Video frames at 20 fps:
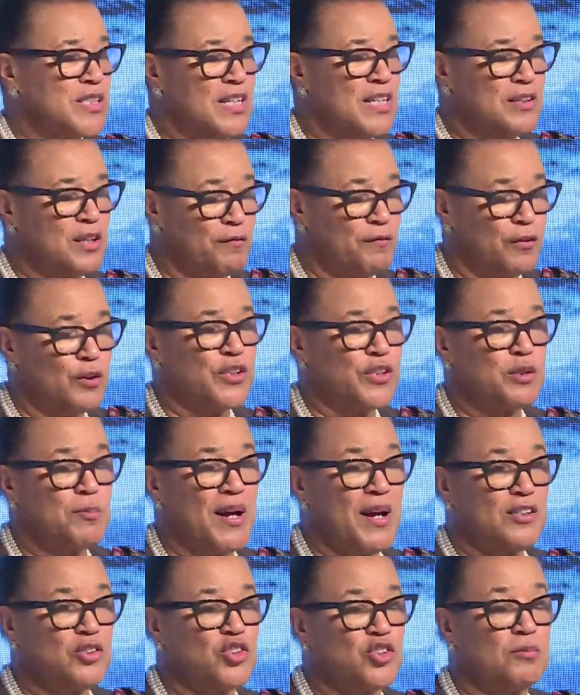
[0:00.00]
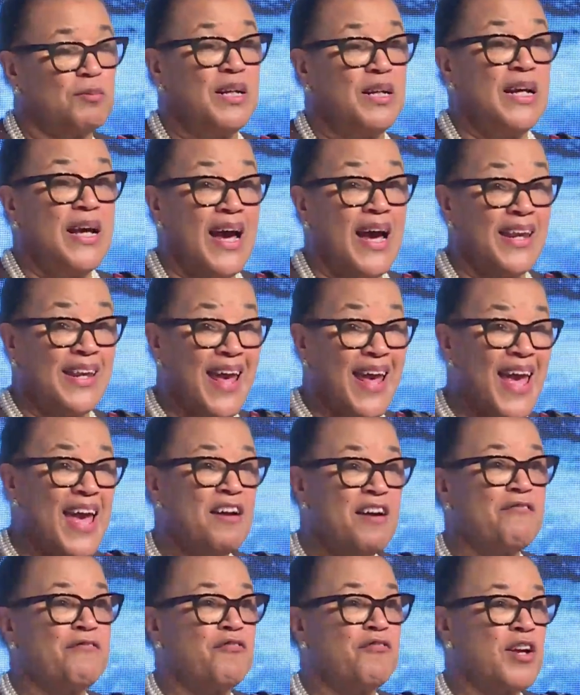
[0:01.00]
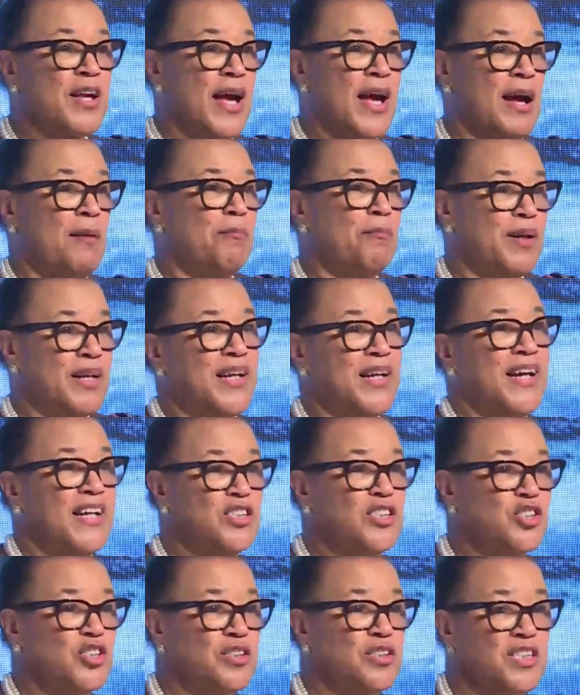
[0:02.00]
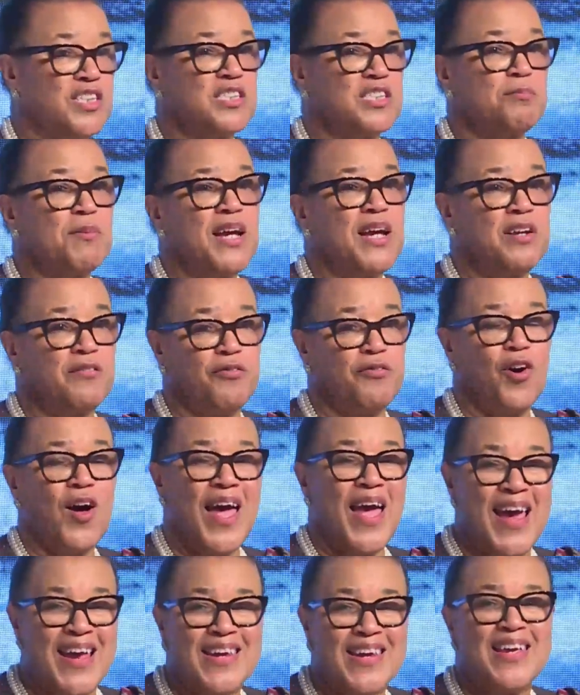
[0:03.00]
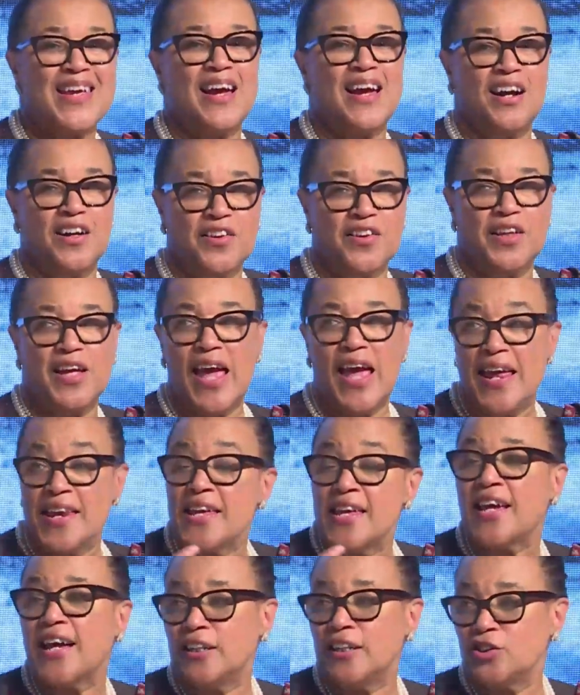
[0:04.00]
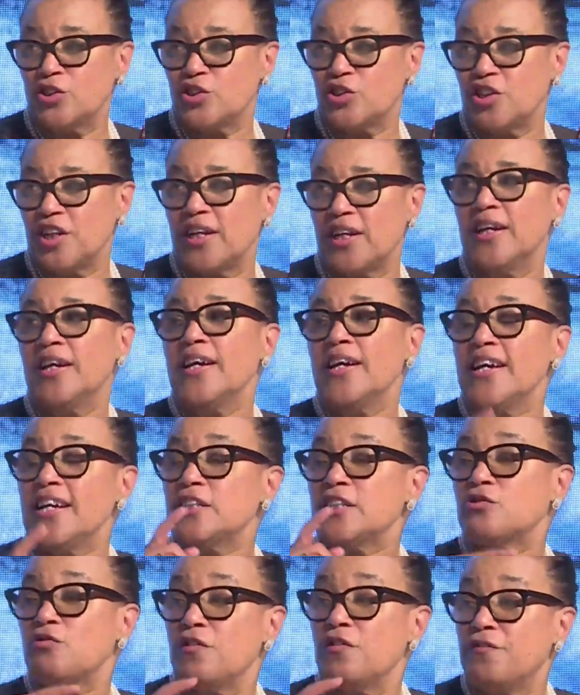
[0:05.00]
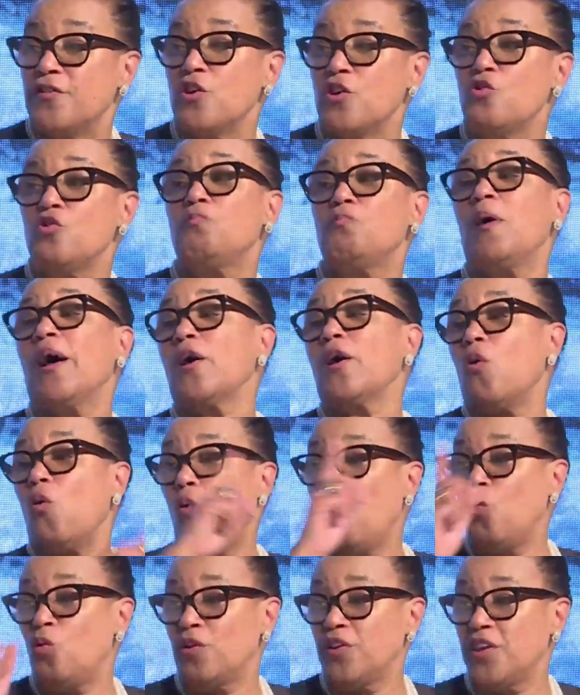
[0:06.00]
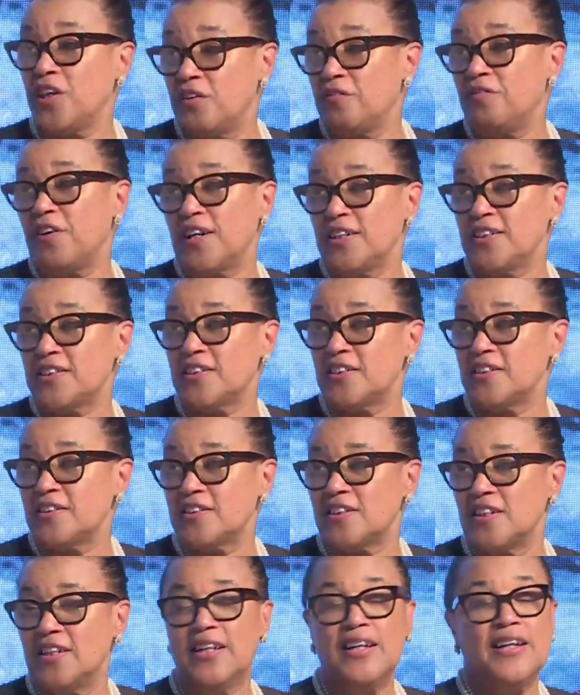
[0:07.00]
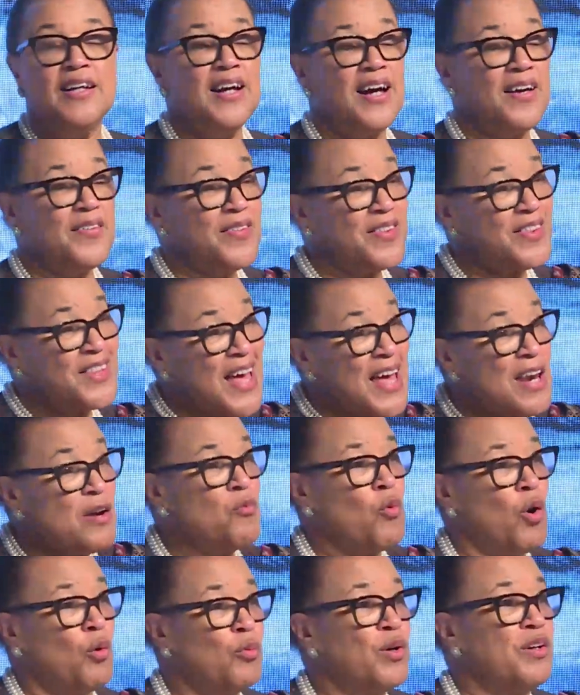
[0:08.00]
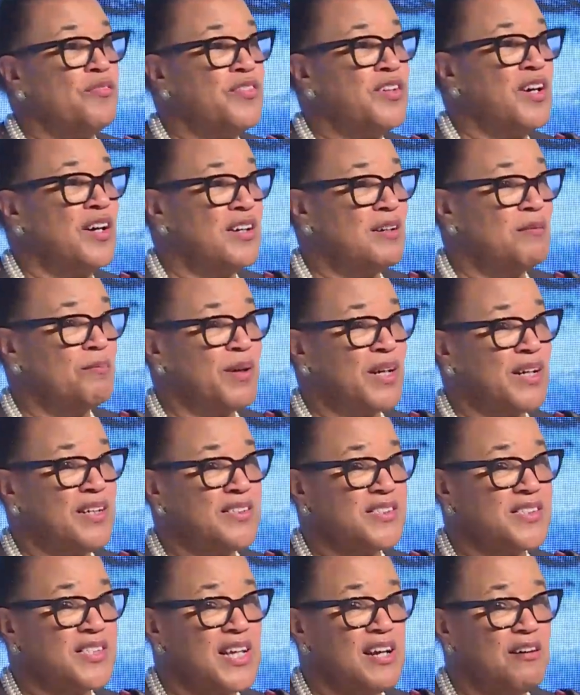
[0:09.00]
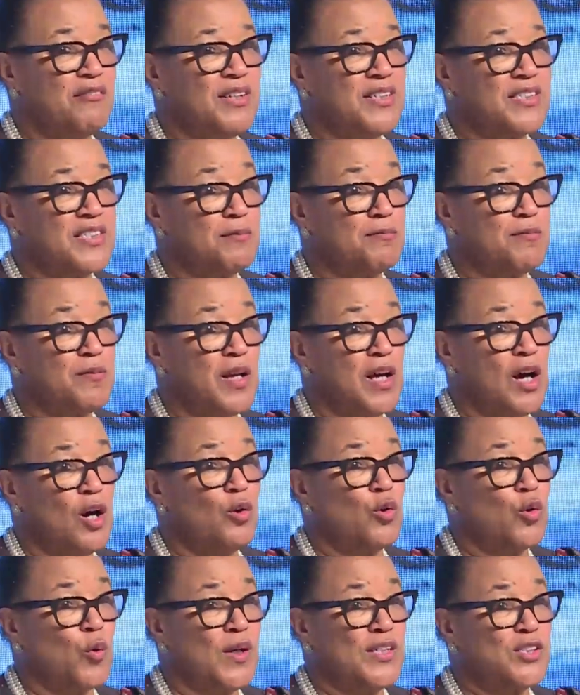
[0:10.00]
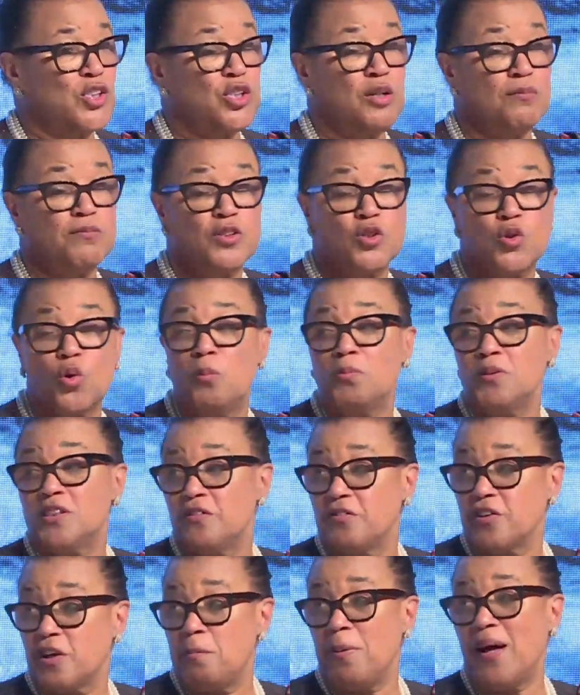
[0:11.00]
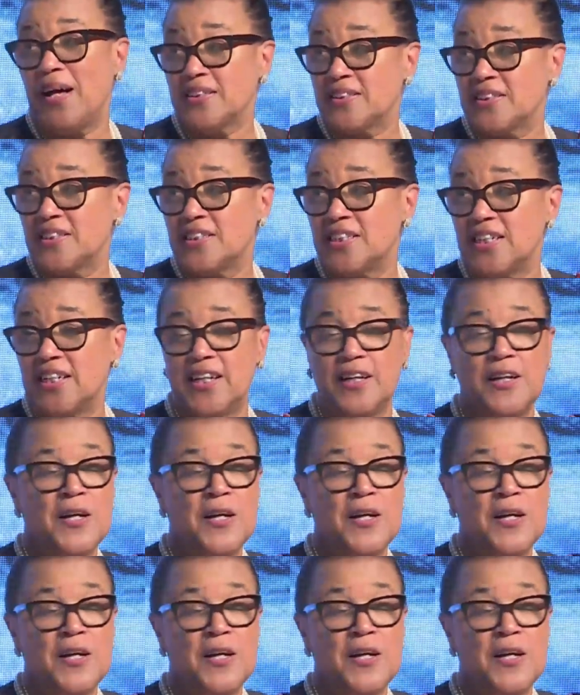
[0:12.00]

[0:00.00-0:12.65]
full spectrum. And every application that's made for any country is reviewed by all the advisors. And then what we've done, because there is a whole question of absorptive capacity,